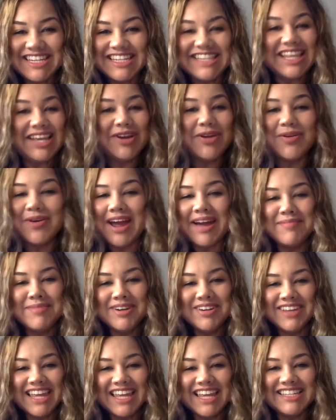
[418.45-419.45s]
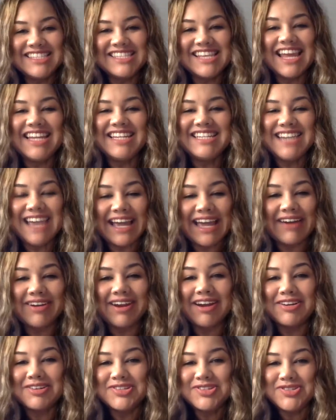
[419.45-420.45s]
then grab your lens and check out
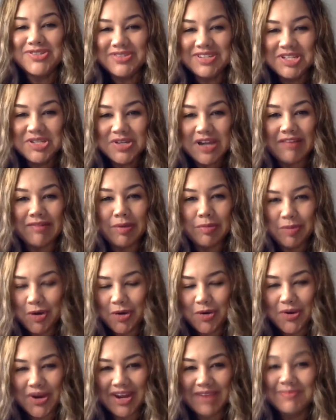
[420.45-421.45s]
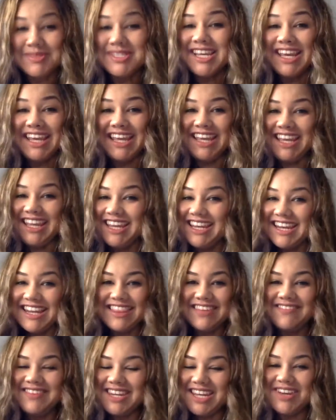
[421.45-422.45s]
our student travel programs in the
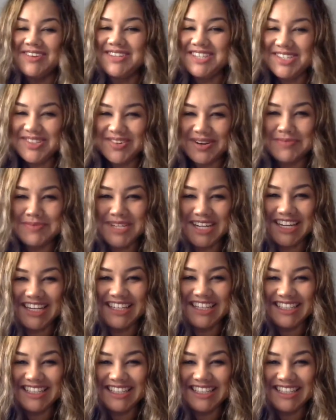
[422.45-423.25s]
video description.